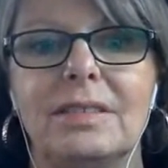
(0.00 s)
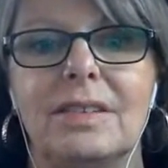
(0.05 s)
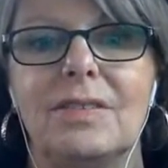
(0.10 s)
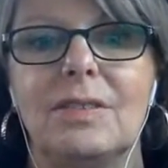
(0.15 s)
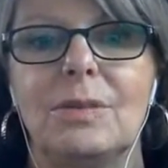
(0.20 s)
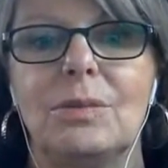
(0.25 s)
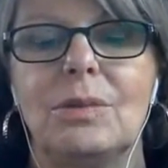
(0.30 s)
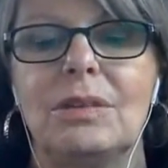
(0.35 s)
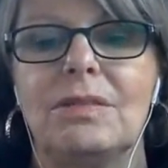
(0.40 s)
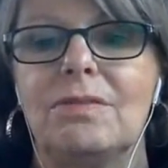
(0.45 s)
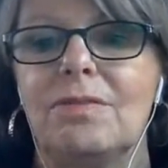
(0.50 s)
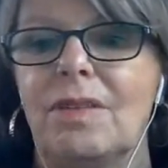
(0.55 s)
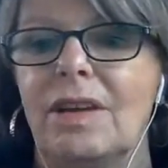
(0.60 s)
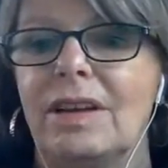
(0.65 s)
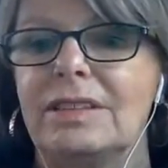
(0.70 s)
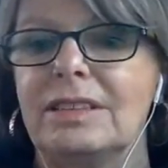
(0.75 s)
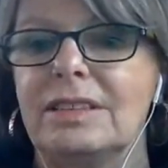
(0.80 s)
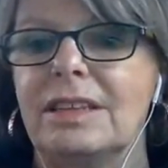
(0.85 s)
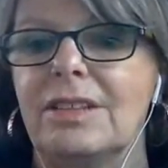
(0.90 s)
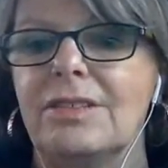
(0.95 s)
if you wouldn't
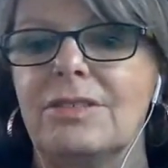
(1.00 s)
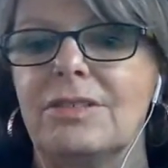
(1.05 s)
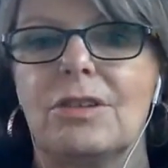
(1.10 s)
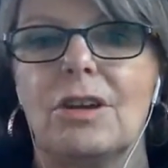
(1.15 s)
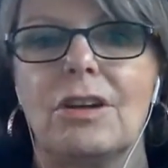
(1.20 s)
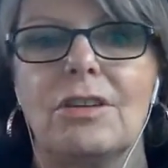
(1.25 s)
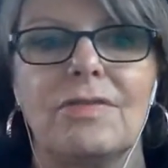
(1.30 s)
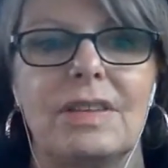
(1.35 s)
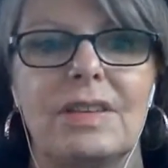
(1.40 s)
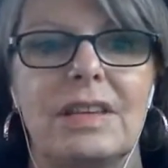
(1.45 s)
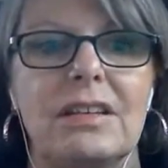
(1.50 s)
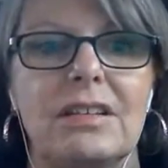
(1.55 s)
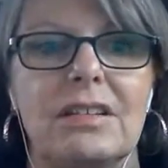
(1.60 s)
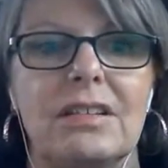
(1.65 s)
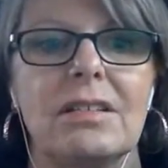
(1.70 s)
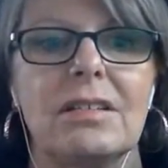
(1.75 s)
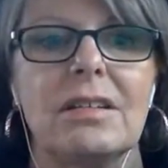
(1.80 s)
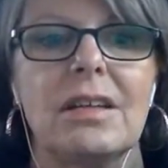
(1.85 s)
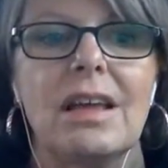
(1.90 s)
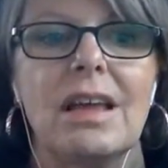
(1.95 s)
find another RVer